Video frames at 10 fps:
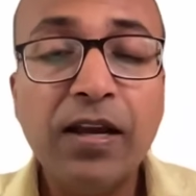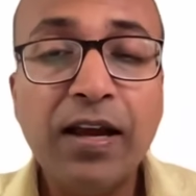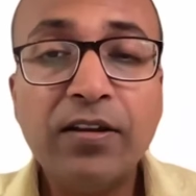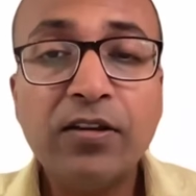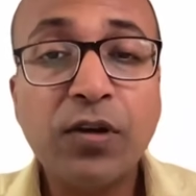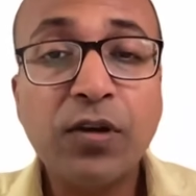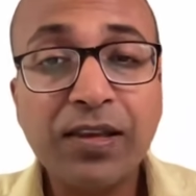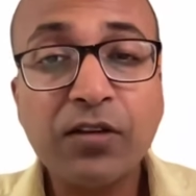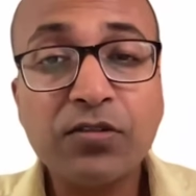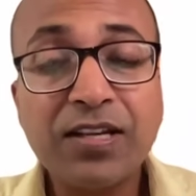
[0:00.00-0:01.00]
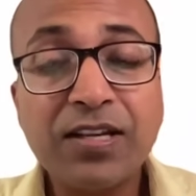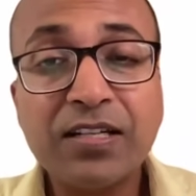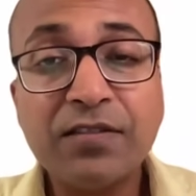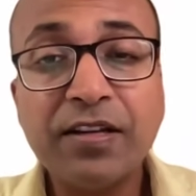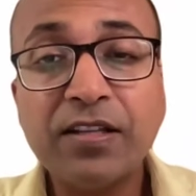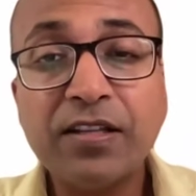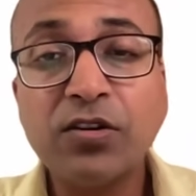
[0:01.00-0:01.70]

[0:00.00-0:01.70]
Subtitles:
And your 12th house is activated.